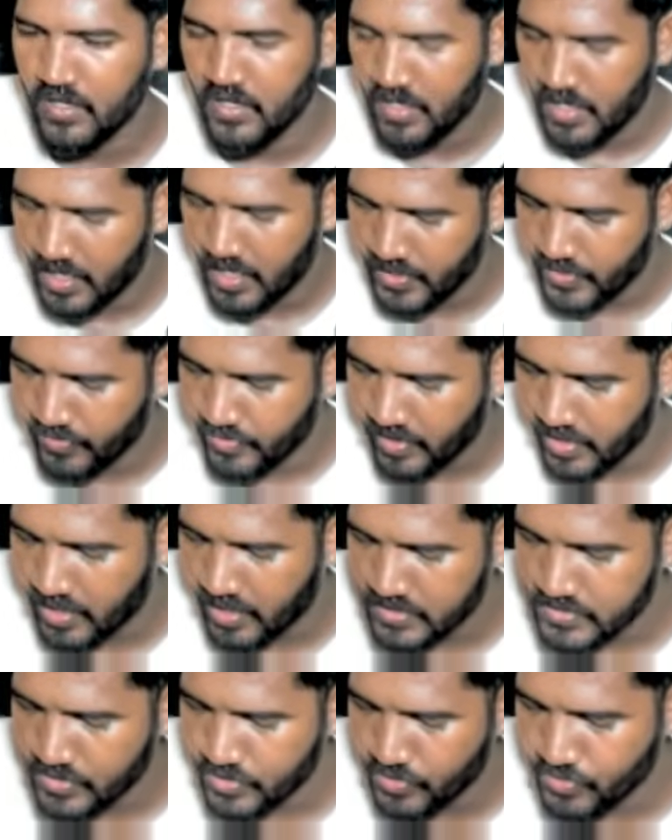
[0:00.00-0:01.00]
and you can
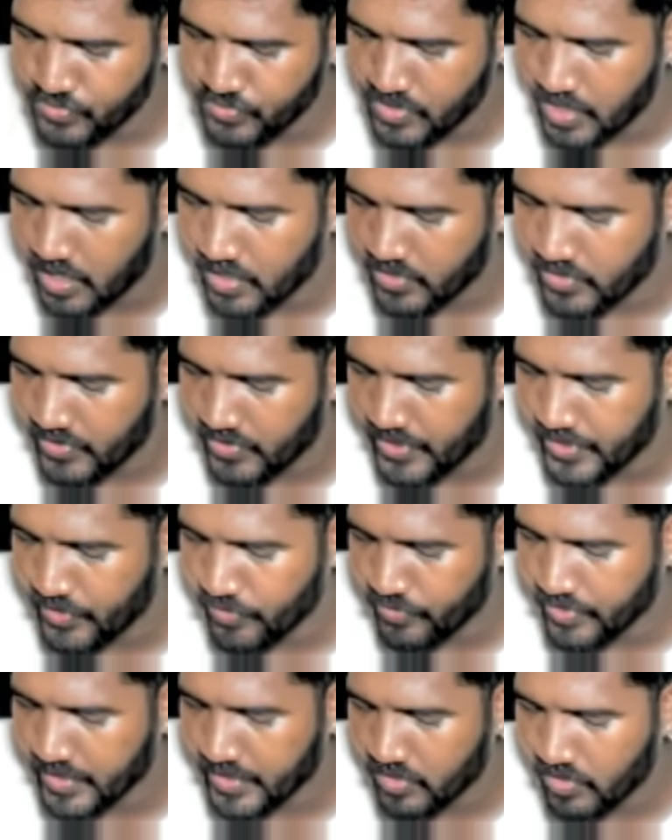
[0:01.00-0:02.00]
also use the alternative,
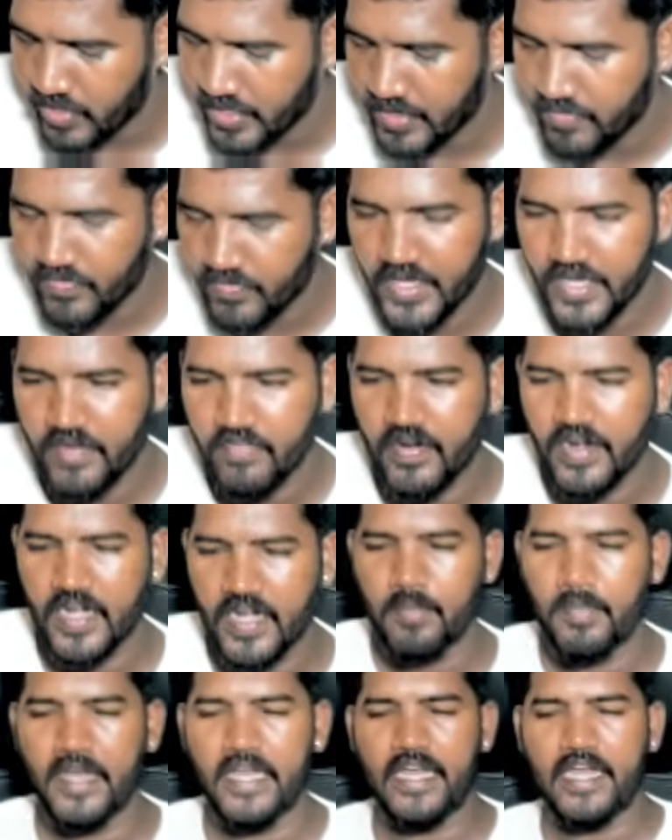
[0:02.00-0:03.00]
return on equity divided
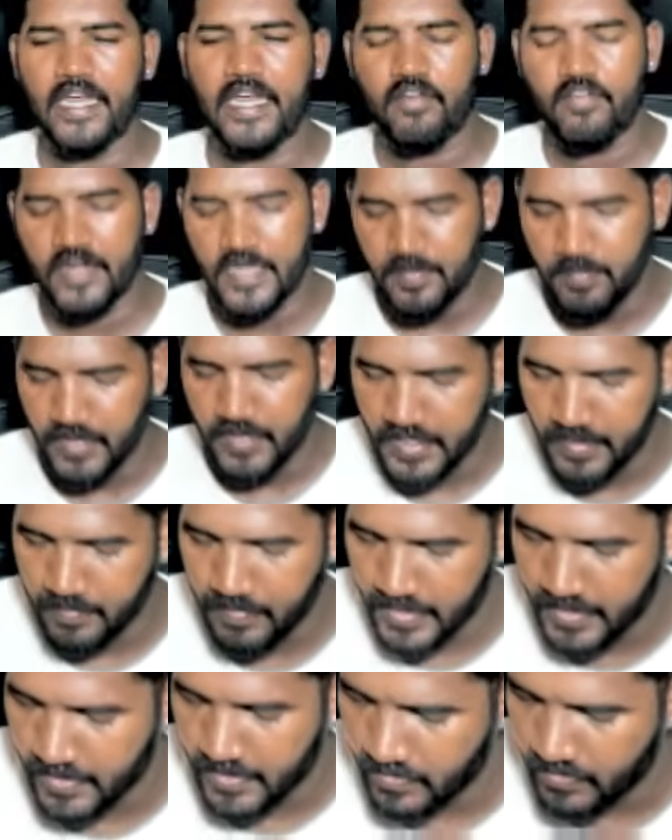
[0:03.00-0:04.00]
by equity
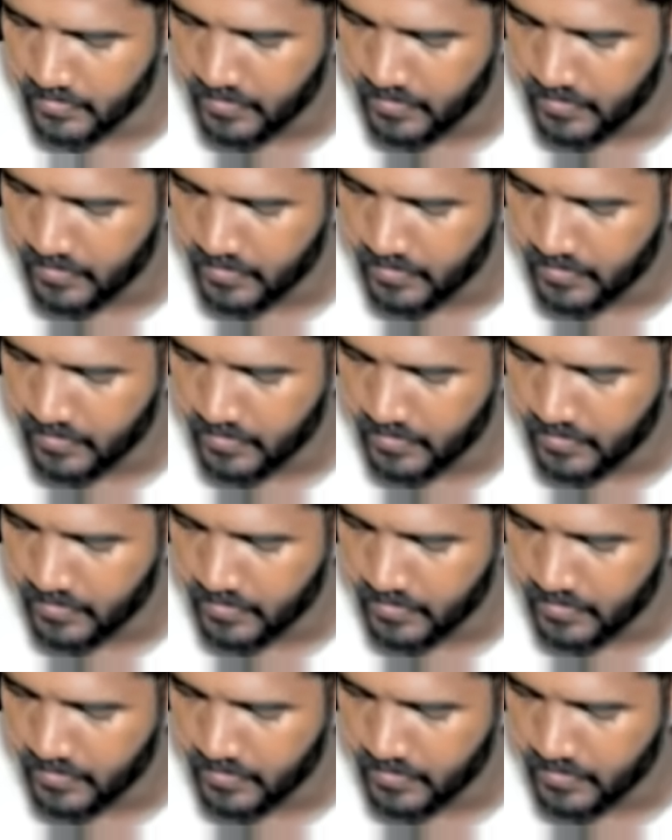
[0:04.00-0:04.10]
multiplier.